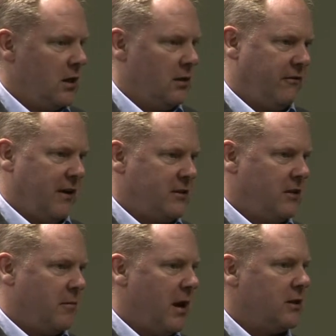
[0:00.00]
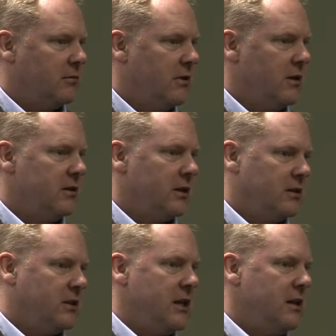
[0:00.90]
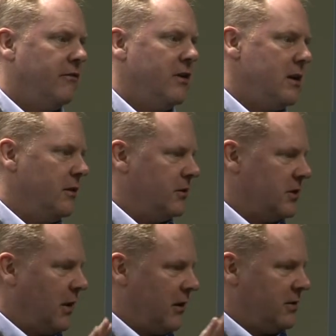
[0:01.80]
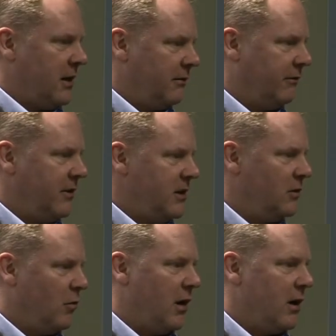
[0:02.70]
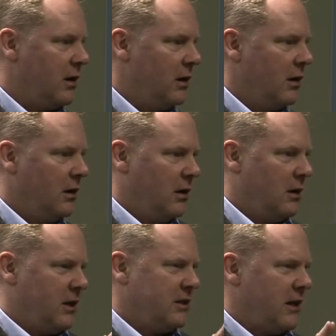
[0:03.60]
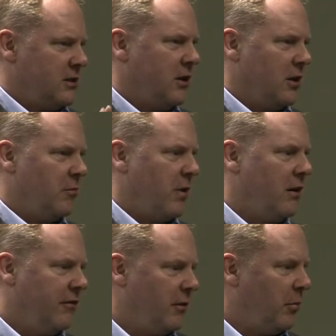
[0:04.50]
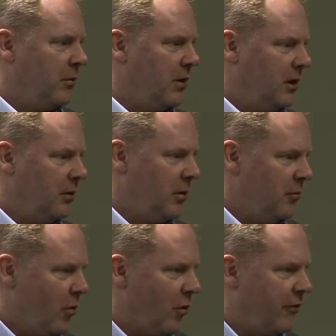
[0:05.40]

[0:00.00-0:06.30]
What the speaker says: The fact of the matter is, a TV that's about 10 feet away is actually going to benefit probably a little bit more